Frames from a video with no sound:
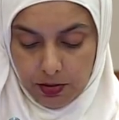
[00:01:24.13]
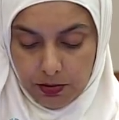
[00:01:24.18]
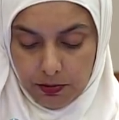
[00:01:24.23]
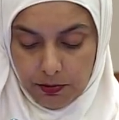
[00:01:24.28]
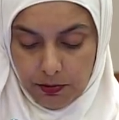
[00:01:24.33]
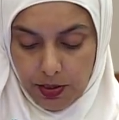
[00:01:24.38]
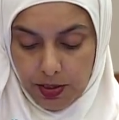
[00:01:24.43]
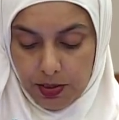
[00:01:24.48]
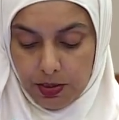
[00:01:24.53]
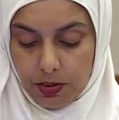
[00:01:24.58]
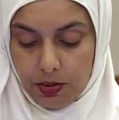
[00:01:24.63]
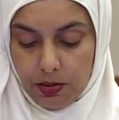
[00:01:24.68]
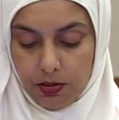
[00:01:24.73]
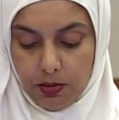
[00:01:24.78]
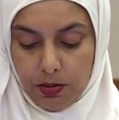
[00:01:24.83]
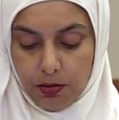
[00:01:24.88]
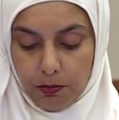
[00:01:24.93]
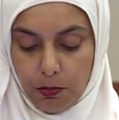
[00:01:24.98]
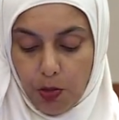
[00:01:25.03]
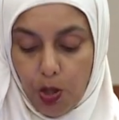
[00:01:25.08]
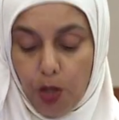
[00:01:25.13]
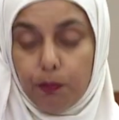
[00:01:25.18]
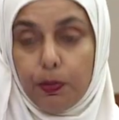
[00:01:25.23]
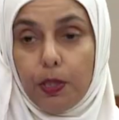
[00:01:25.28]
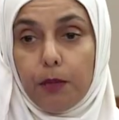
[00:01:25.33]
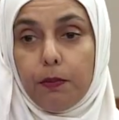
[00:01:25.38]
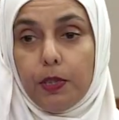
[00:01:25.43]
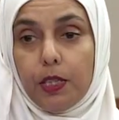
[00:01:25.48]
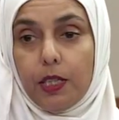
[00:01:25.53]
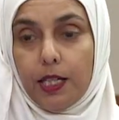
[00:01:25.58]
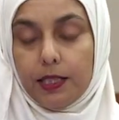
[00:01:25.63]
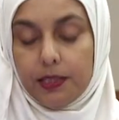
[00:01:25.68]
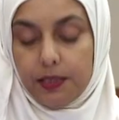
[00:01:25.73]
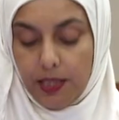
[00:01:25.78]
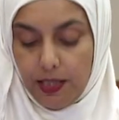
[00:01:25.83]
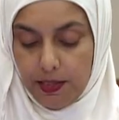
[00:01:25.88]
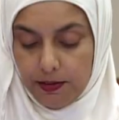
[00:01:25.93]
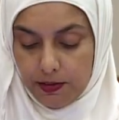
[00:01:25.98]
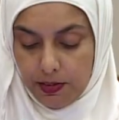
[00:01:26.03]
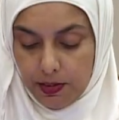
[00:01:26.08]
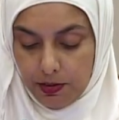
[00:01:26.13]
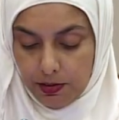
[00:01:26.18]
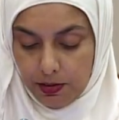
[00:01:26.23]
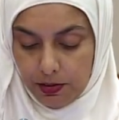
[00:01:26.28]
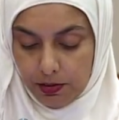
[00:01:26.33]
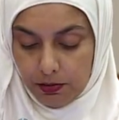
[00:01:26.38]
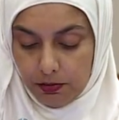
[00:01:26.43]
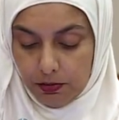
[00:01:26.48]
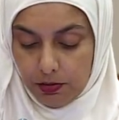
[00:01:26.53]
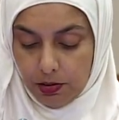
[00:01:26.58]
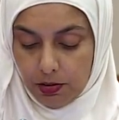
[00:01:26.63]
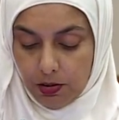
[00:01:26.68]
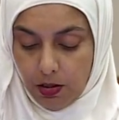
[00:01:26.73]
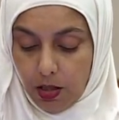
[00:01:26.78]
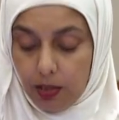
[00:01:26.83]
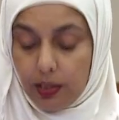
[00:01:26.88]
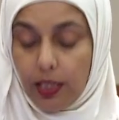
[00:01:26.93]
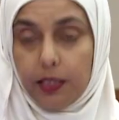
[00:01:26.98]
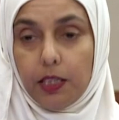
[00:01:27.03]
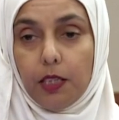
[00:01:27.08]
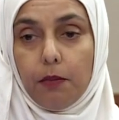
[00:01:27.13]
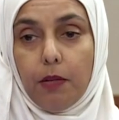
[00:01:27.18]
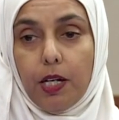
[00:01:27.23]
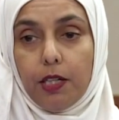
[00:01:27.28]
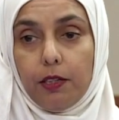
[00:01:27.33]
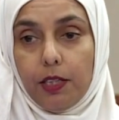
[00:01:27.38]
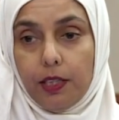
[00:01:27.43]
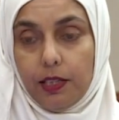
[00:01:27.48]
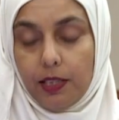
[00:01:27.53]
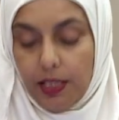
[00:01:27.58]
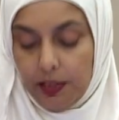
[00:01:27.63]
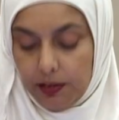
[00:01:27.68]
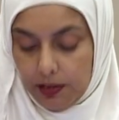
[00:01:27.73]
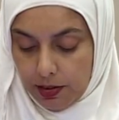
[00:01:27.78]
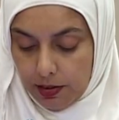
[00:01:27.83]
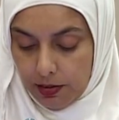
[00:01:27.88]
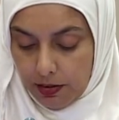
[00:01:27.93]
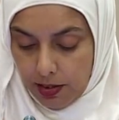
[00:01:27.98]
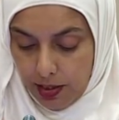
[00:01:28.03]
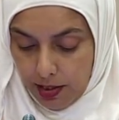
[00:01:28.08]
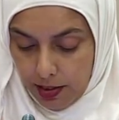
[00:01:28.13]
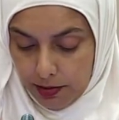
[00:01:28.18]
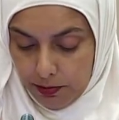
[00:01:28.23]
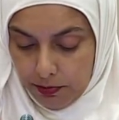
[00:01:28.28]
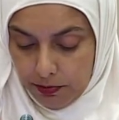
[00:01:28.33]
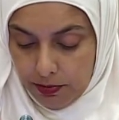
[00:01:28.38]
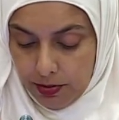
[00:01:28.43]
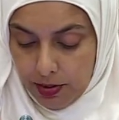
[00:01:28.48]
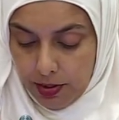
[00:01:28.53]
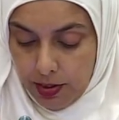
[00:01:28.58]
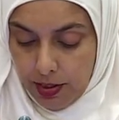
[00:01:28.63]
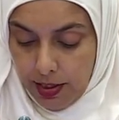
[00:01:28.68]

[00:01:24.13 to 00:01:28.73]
First, more people are staying single or getting married later in life.